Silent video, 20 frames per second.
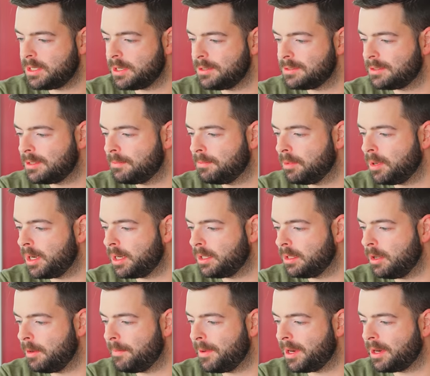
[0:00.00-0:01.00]
toasted bread,
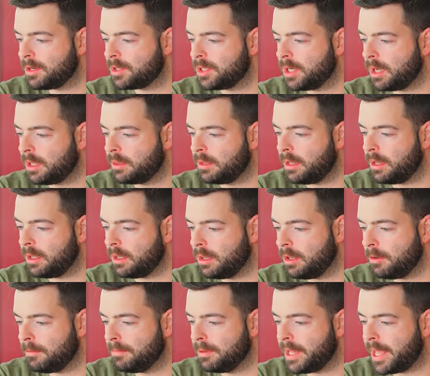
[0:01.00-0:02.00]
low baker chocolate,
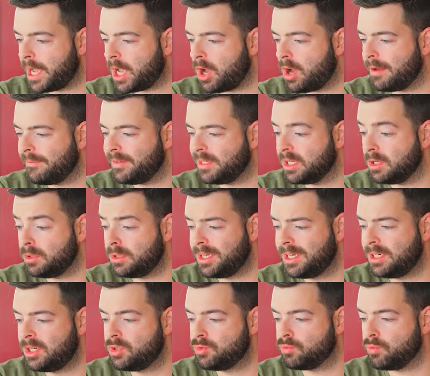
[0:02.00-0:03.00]
low black coffee, low
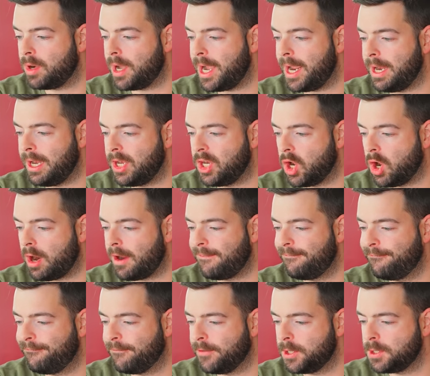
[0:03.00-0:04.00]
dried dark
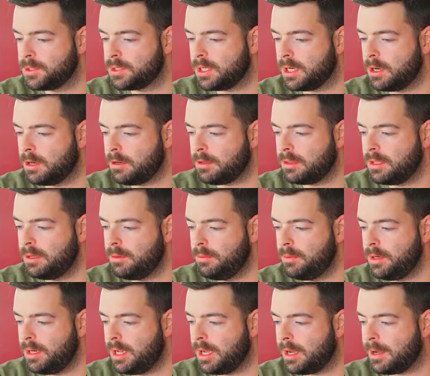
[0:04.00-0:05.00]
fruit, earthy
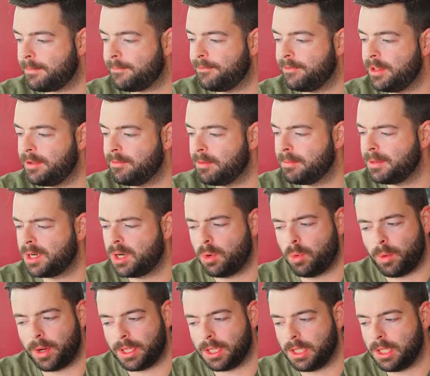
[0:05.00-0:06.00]
woody hop flavor but
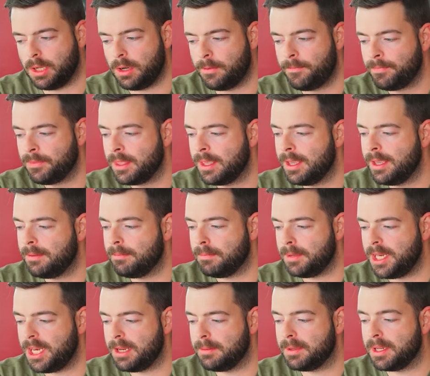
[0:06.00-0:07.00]
quite low.
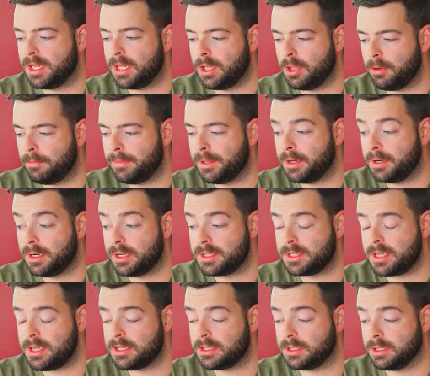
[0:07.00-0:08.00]
Medium and low
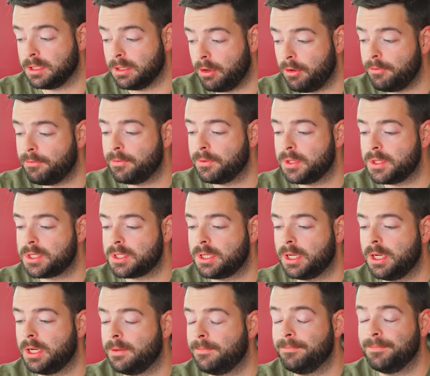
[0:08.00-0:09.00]
bitterness is low for the
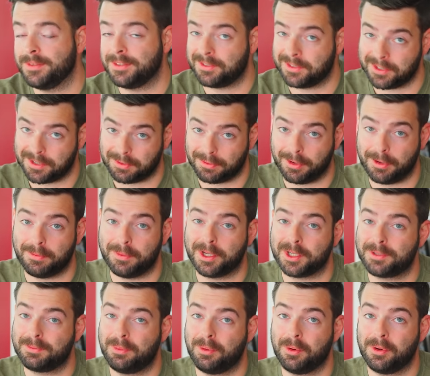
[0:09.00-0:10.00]
style. This is a
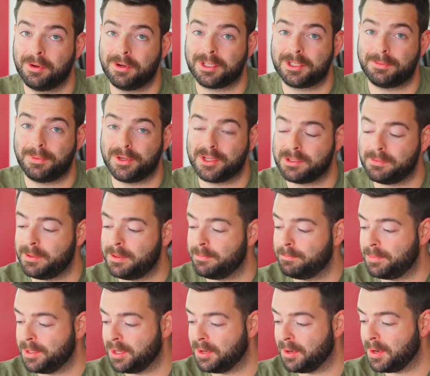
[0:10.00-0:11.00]
robust porter, it's supposed to be
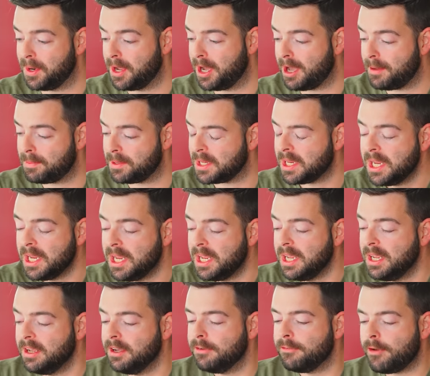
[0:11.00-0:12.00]
bitter and hoppy.
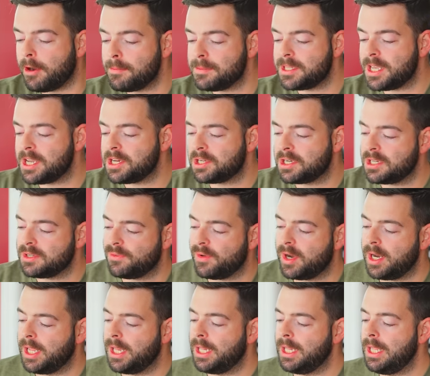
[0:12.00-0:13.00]
Fermentation is
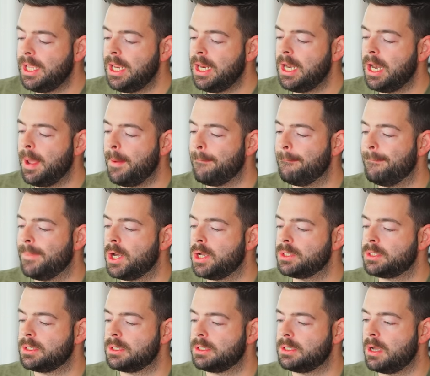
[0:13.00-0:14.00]
very clean.
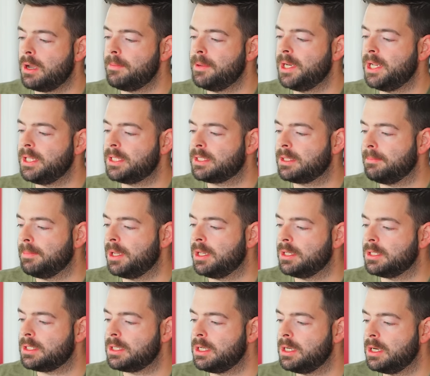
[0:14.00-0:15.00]
Malt dominates the
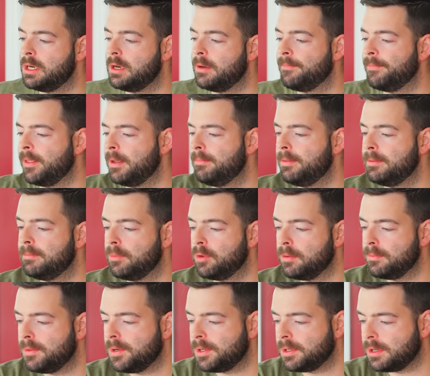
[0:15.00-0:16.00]
balance here. A bit
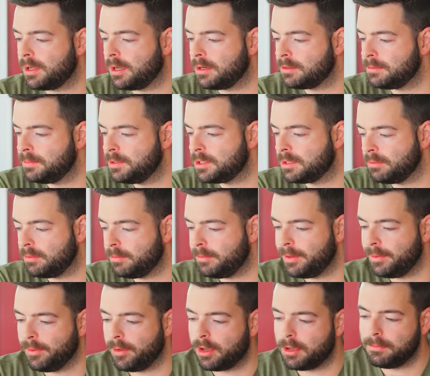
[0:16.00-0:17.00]
more malt contribution would
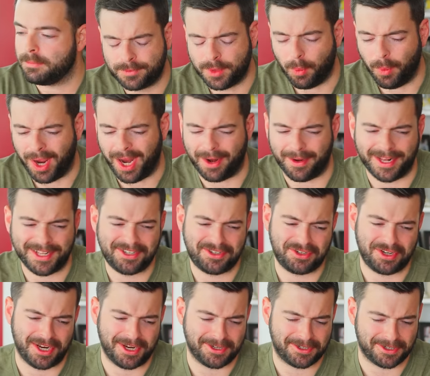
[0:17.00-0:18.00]
be welcome. Wow, that's
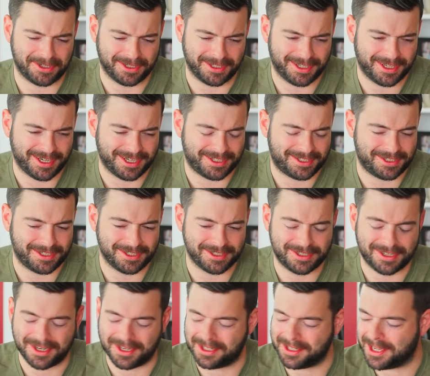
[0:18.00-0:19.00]
changed a lot
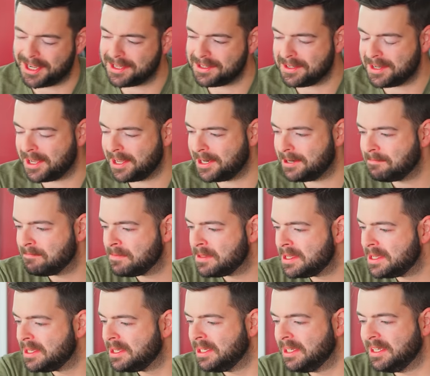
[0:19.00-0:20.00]
since I last had
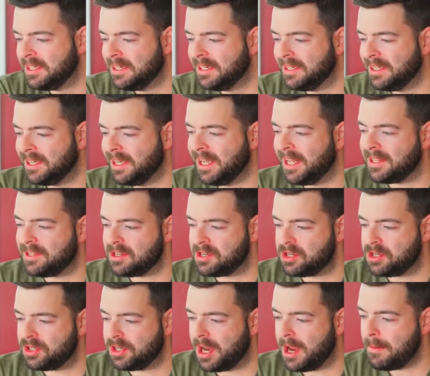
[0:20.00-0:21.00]
it. That's a
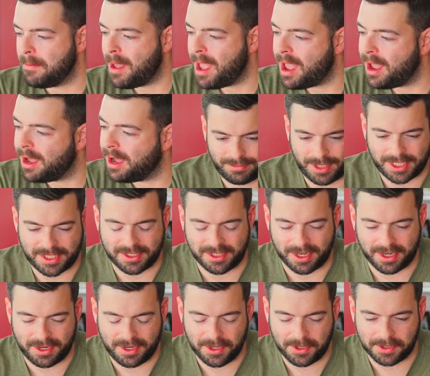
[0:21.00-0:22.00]
shame. That's
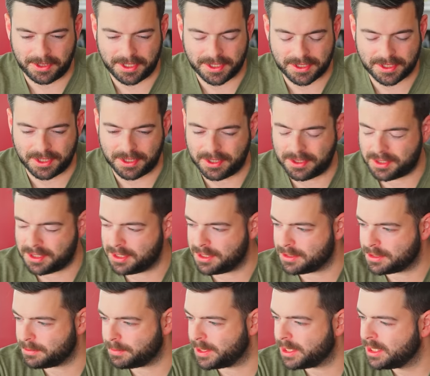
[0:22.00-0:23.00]
not nearly as good as it
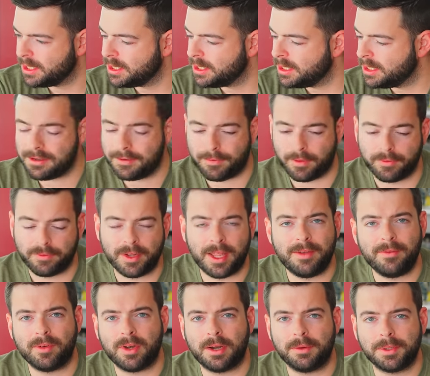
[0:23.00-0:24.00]
used to be. So for
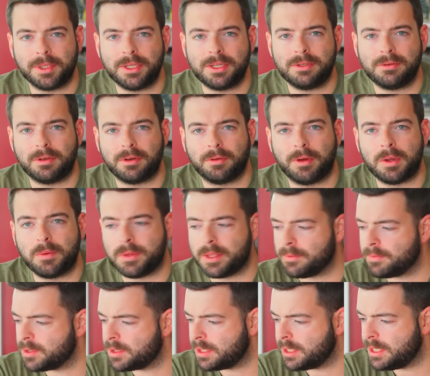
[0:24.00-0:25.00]
flavor, I really do agree with
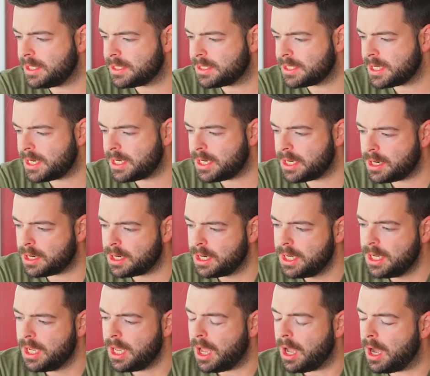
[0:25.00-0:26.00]
everything he said here.
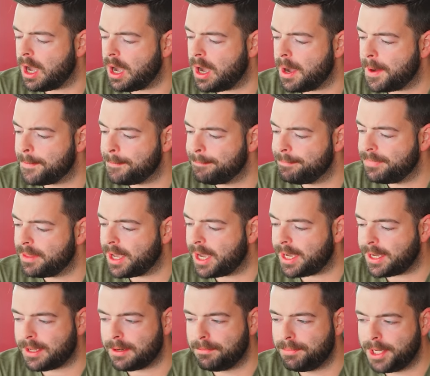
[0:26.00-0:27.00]
Um,
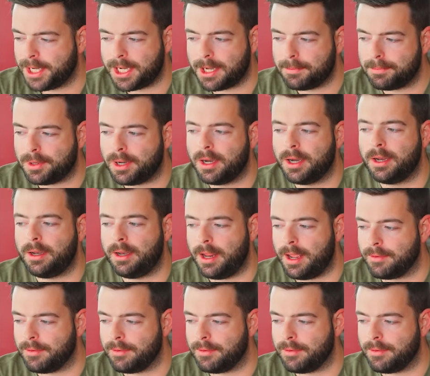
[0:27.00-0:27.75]
I can pick up on